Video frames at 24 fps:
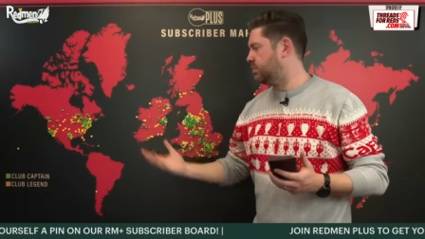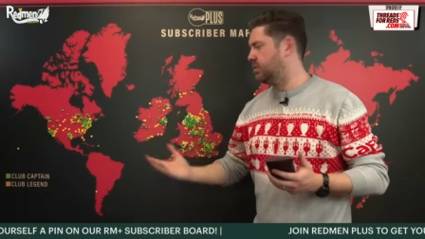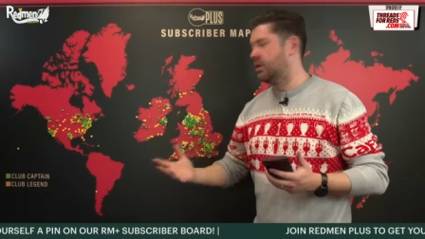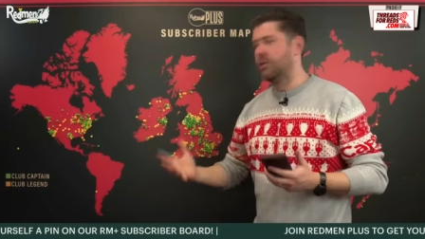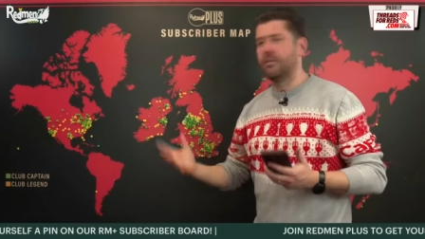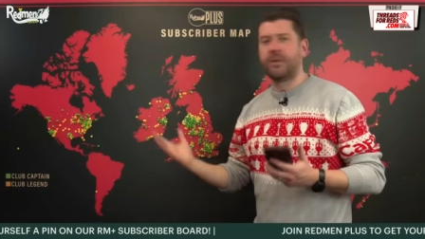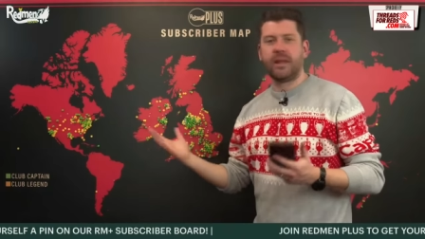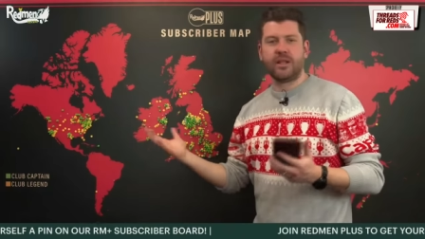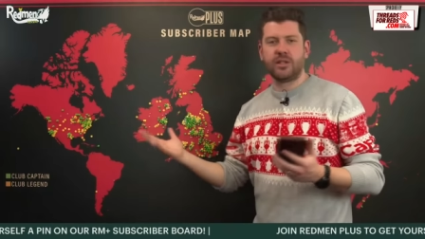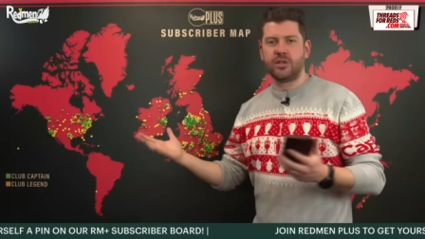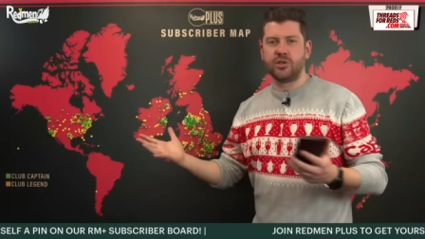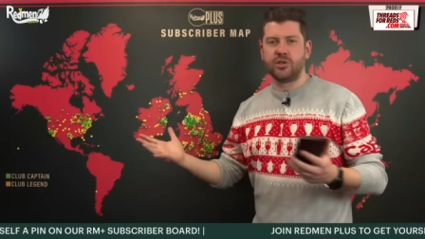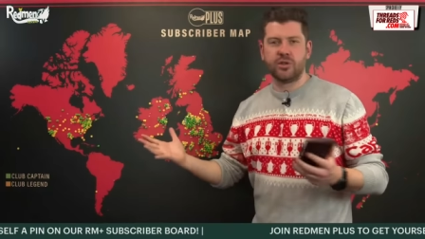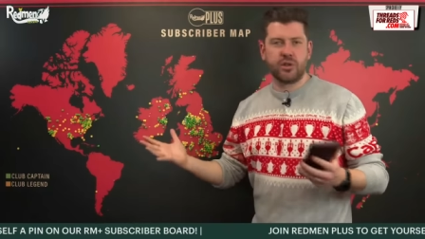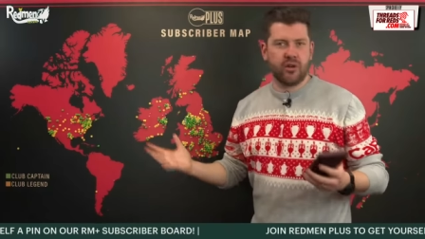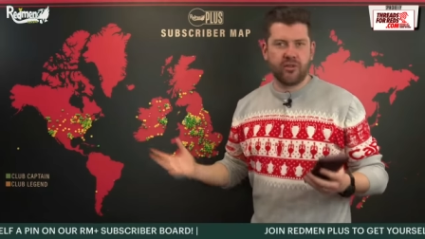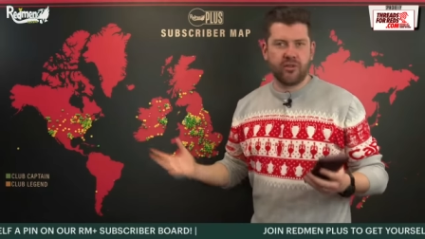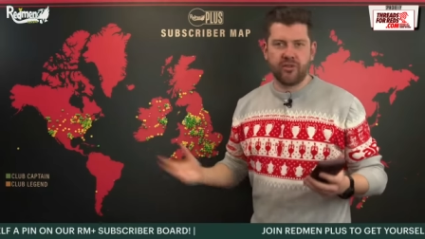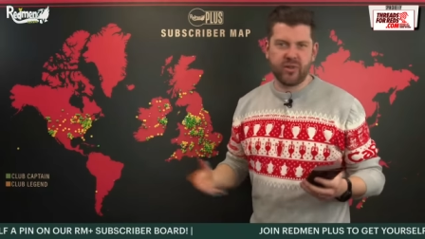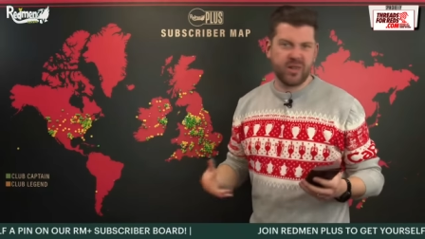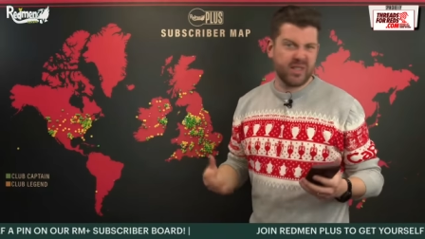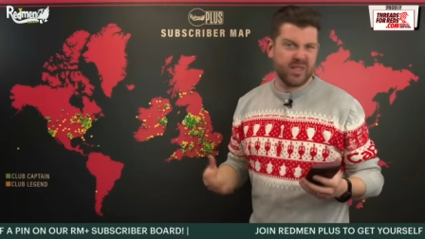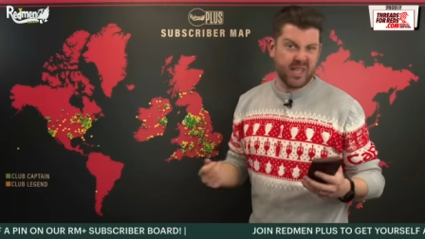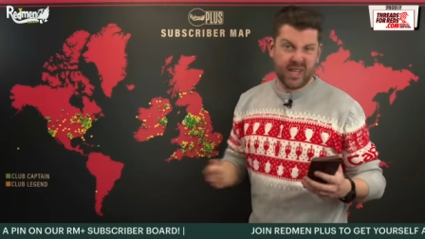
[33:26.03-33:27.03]
club legends who got
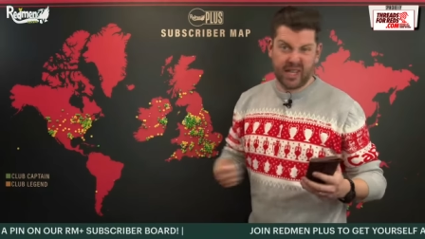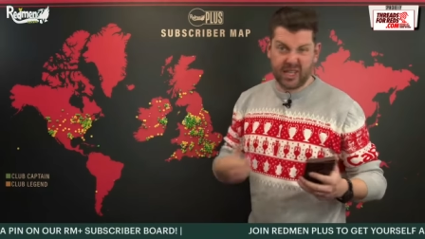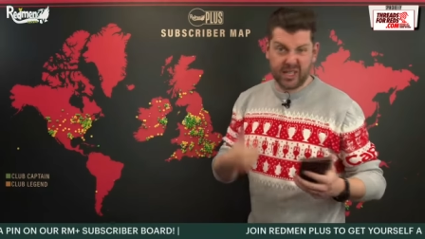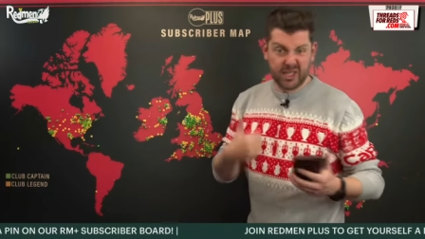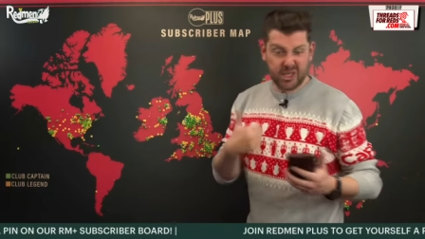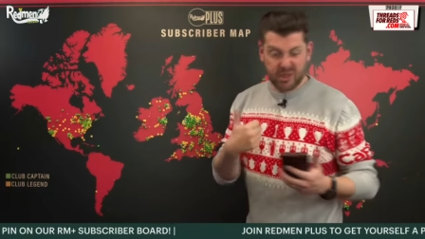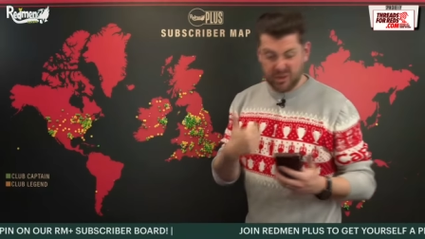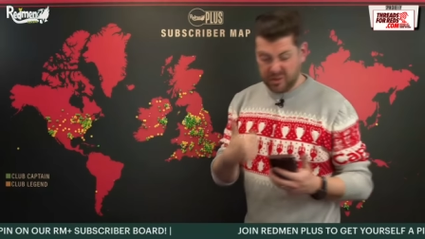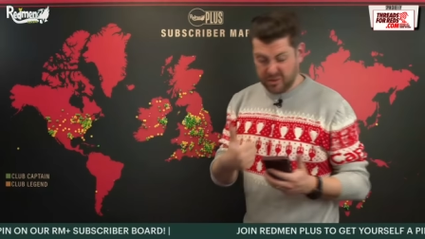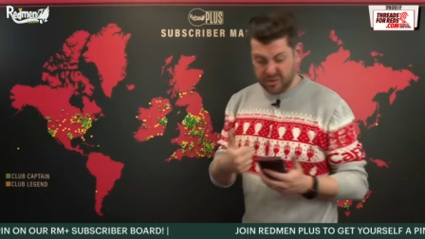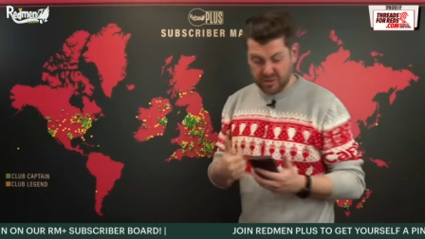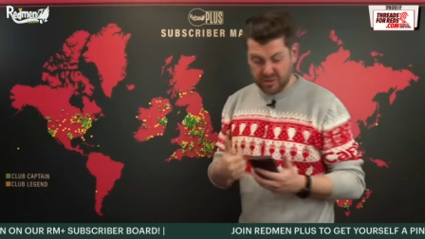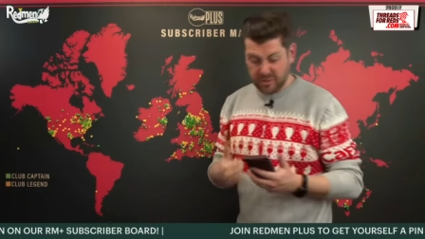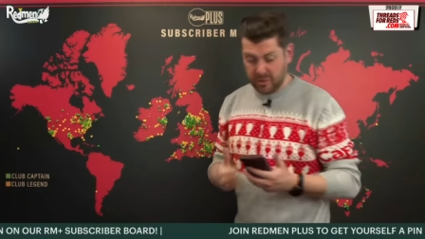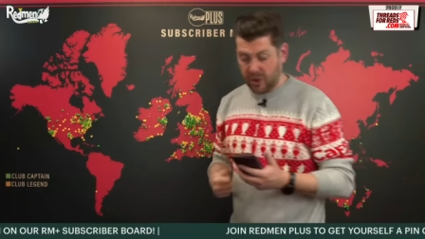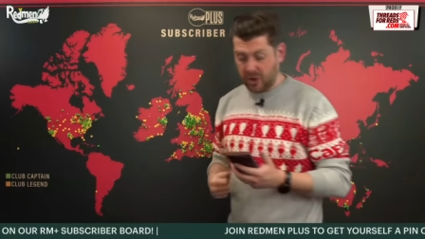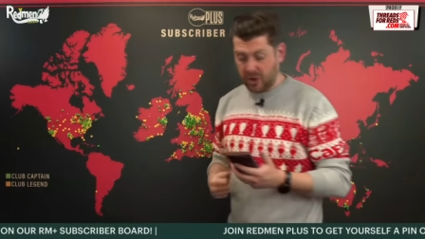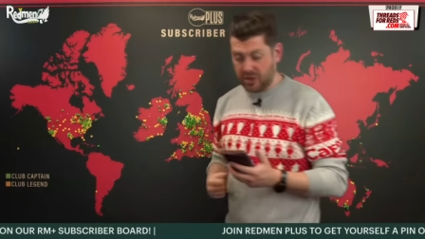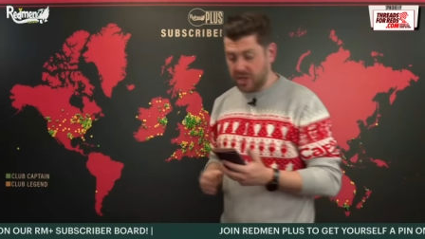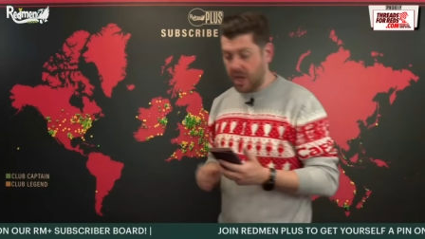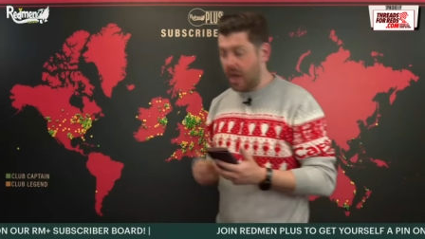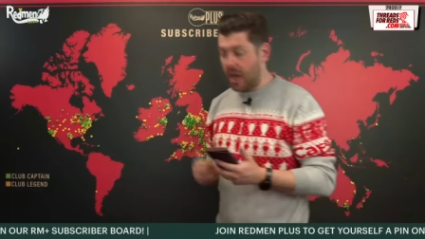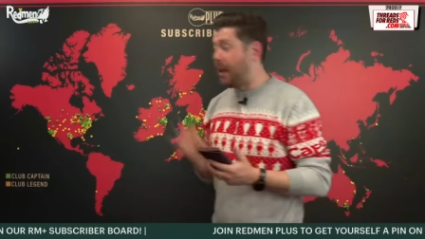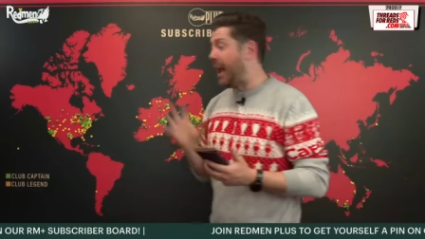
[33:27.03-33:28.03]
free tickets to it. It was
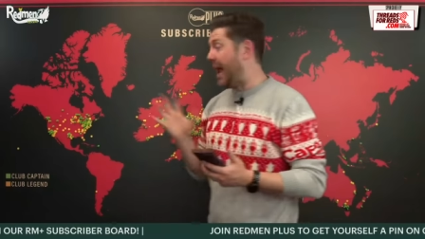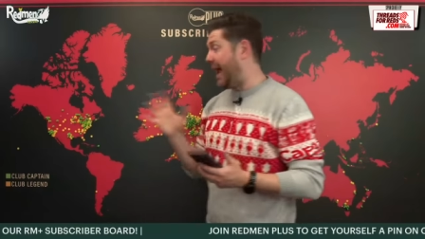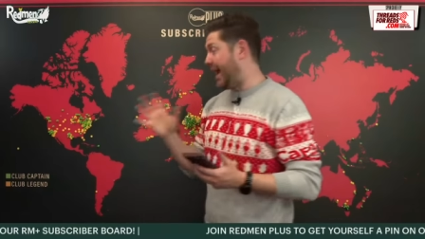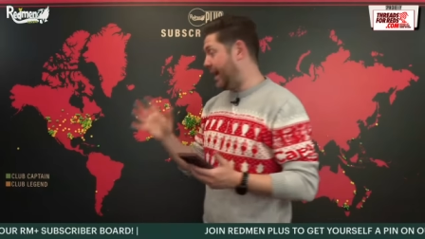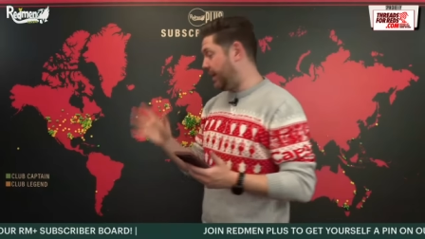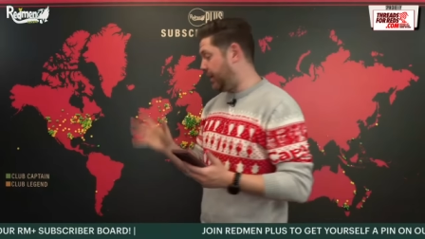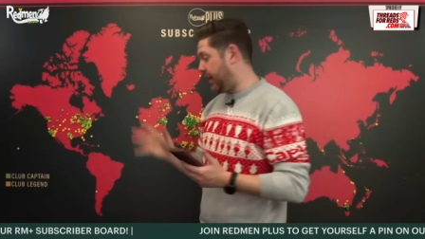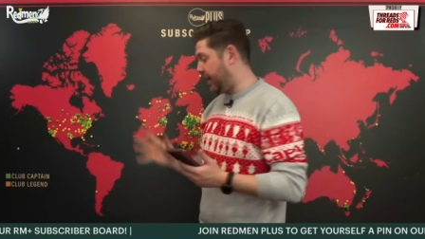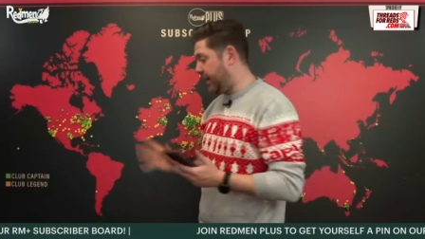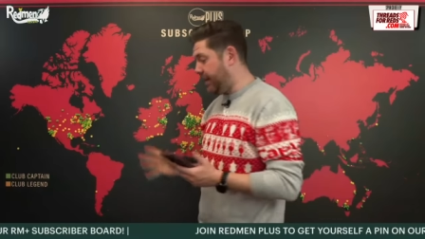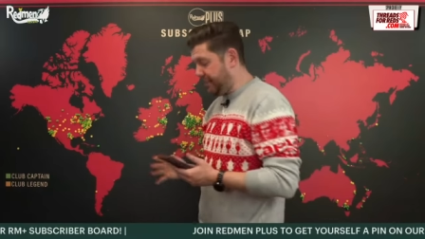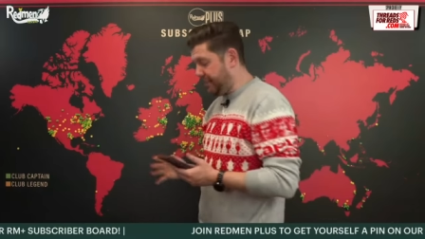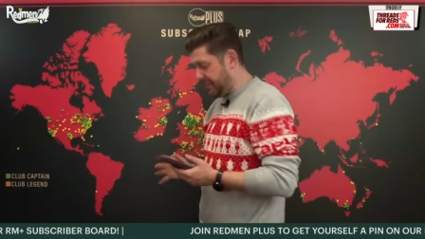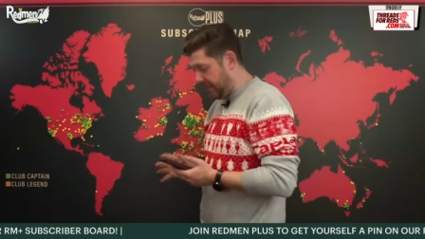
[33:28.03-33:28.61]
boss. Anyway,